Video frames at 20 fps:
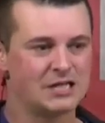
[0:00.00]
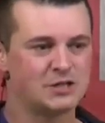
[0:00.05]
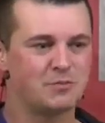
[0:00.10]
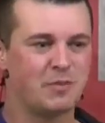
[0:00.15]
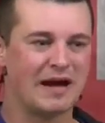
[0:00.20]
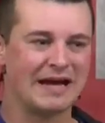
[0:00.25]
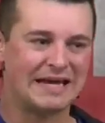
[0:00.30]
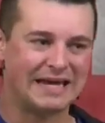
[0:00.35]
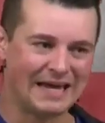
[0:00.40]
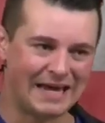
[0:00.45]
And
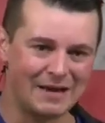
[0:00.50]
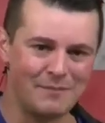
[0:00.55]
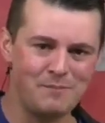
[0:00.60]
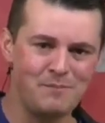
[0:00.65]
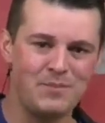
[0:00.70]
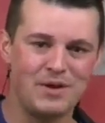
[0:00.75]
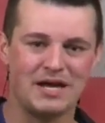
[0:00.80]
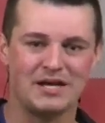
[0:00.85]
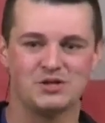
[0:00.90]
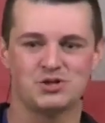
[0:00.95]
it's by
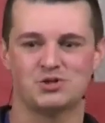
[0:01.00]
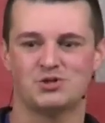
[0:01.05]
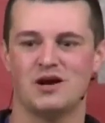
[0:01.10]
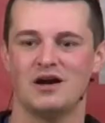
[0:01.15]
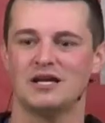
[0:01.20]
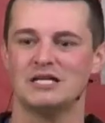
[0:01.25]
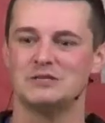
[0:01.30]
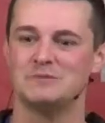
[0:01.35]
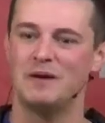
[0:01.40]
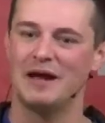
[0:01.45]
him being
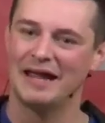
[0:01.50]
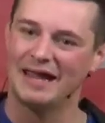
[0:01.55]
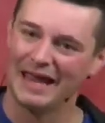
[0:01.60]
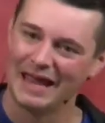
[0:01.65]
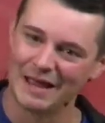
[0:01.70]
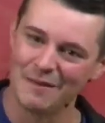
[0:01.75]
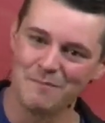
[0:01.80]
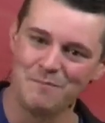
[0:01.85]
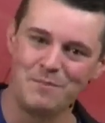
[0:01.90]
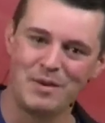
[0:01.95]
struck, it's by
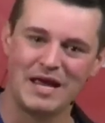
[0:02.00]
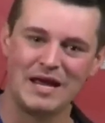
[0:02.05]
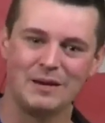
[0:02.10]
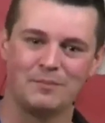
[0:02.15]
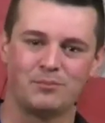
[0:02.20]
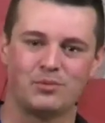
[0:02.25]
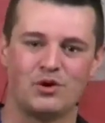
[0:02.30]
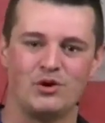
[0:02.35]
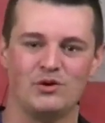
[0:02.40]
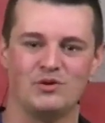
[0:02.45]
him
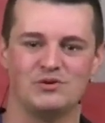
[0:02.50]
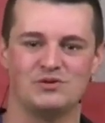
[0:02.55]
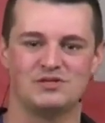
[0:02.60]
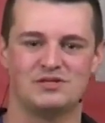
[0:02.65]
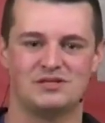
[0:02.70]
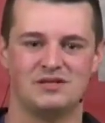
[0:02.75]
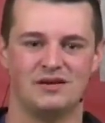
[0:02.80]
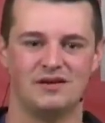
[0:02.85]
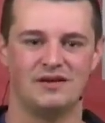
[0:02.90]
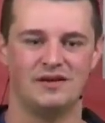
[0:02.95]
being
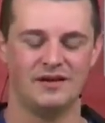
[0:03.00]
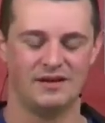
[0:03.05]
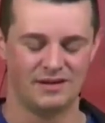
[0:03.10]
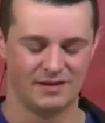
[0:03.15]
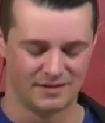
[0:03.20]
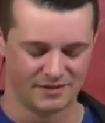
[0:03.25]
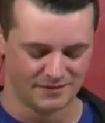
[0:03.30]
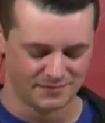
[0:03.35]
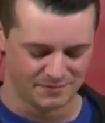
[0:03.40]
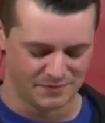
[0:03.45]
bruised
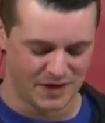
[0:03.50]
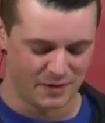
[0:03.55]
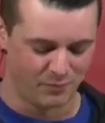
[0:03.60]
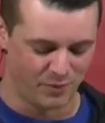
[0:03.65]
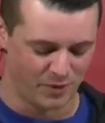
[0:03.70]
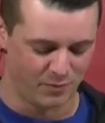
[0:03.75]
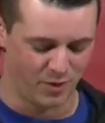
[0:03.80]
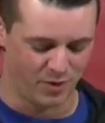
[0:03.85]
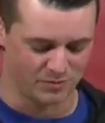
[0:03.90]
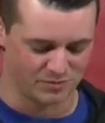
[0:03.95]

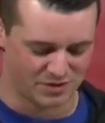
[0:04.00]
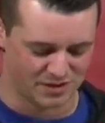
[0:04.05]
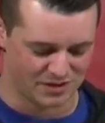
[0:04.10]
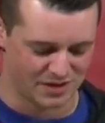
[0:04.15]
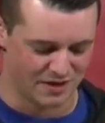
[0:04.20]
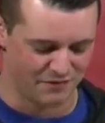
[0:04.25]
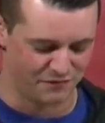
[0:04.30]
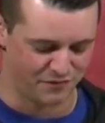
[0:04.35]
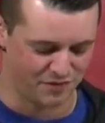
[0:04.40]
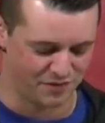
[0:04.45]
that we won't
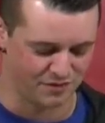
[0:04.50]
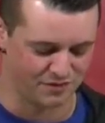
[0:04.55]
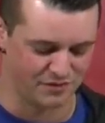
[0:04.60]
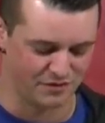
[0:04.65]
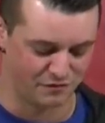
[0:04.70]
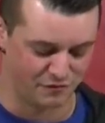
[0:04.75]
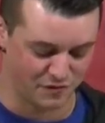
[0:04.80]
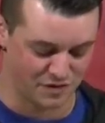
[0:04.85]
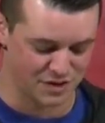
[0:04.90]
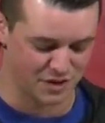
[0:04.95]
suffer
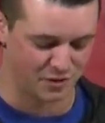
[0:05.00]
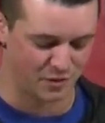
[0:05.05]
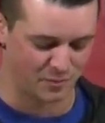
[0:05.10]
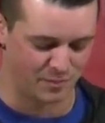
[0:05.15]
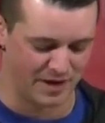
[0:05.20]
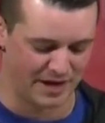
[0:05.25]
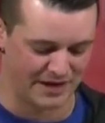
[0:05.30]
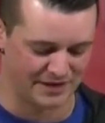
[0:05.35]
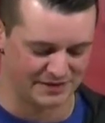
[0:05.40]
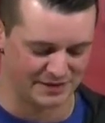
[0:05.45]
the
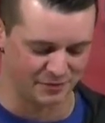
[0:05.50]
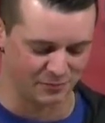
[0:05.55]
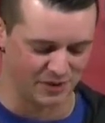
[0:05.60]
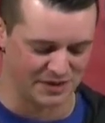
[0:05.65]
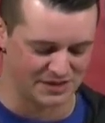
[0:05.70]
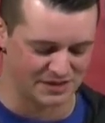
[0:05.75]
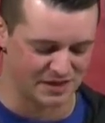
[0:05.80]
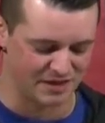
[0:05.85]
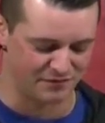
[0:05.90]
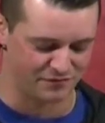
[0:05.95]
physical pain
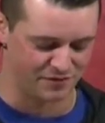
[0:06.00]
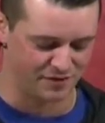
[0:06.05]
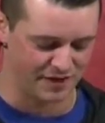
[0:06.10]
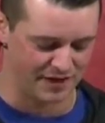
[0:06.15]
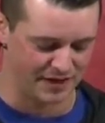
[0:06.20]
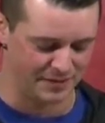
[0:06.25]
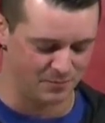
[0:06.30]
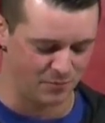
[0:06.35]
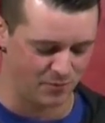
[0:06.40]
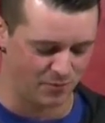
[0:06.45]
that we
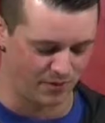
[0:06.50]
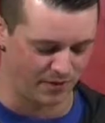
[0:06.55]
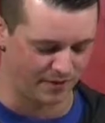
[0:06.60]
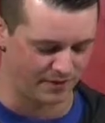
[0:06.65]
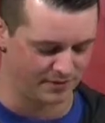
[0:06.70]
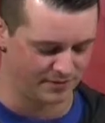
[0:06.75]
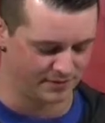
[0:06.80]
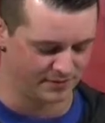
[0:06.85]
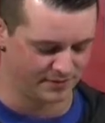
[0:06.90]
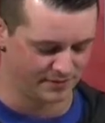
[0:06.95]
suffer
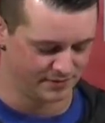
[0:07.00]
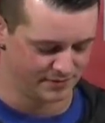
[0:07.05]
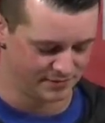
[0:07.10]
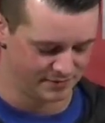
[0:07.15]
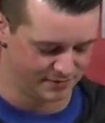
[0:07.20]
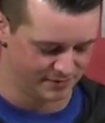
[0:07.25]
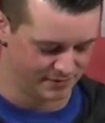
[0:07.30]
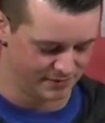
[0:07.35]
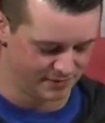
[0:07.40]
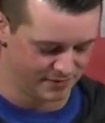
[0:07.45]
anymore.
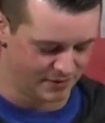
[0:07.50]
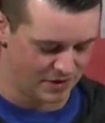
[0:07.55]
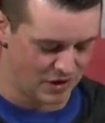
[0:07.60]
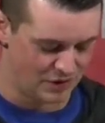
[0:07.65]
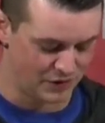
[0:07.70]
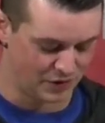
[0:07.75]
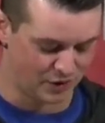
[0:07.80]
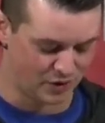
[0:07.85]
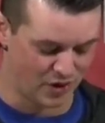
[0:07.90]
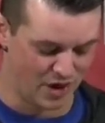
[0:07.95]

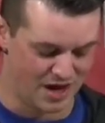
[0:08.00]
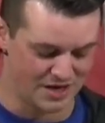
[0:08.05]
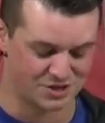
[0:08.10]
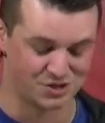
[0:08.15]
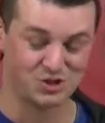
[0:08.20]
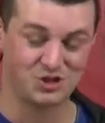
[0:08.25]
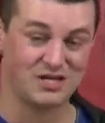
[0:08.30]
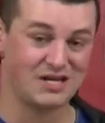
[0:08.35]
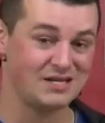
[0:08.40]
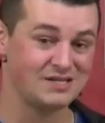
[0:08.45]
On the
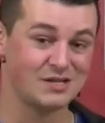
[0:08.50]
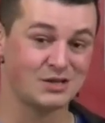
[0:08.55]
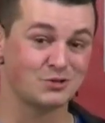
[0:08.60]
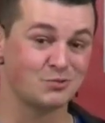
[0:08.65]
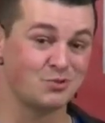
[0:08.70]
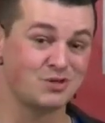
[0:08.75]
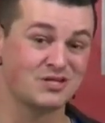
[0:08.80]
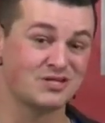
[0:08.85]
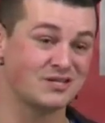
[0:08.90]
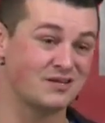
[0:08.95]
cross,
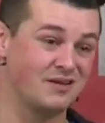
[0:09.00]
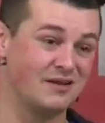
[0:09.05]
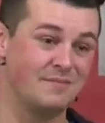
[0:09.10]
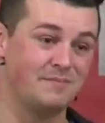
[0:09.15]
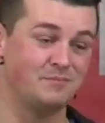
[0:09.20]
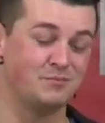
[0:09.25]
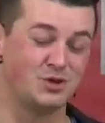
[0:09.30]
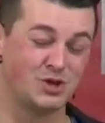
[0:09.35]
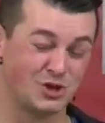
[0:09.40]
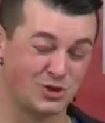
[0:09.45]
Jesus was
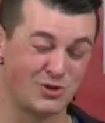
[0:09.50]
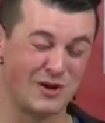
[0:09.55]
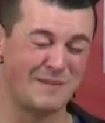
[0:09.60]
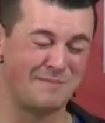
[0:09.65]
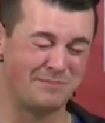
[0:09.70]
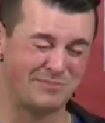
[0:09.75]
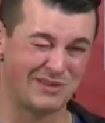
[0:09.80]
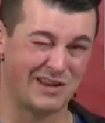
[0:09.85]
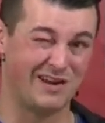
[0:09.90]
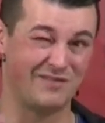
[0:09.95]

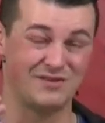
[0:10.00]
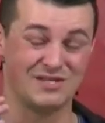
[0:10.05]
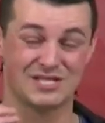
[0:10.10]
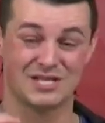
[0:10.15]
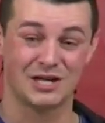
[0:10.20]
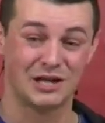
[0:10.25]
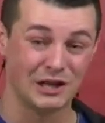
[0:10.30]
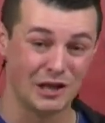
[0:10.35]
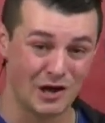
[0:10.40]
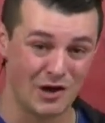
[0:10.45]
stripped of
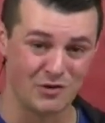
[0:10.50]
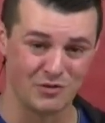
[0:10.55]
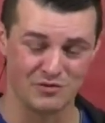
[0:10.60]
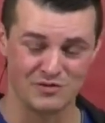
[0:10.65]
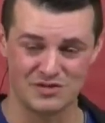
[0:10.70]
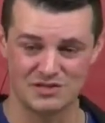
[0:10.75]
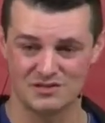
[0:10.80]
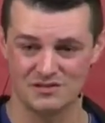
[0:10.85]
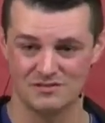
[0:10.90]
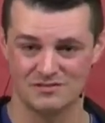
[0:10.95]
his
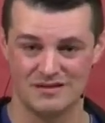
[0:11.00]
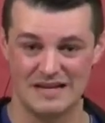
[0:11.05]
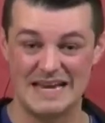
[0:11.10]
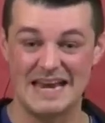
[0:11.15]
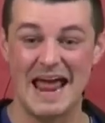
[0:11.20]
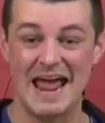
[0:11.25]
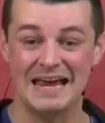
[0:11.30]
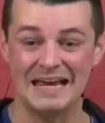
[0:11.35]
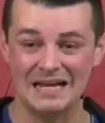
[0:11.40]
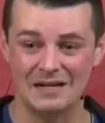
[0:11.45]
clothes,
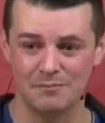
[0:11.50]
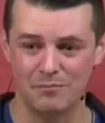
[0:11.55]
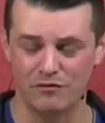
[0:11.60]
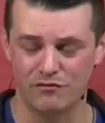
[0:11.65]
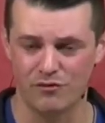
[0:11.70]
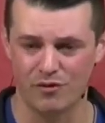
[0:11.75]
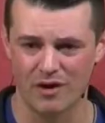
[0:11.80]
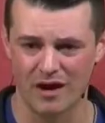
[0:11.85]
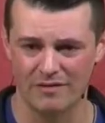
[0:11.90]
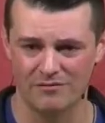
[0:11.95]
naked
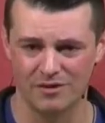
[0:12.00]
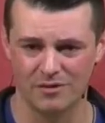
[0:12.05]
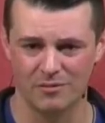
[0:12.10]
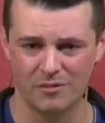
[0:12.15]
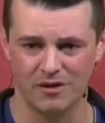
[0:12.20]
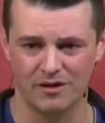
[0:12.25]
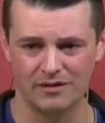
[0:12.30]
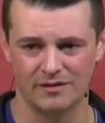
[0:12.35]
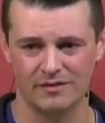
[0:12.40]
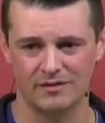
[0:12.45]
before
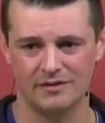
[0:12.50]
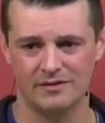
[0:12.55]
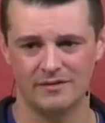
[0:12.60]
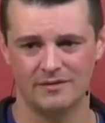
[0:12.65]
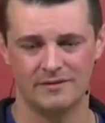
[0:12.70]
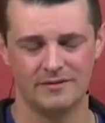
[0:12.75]
everyone.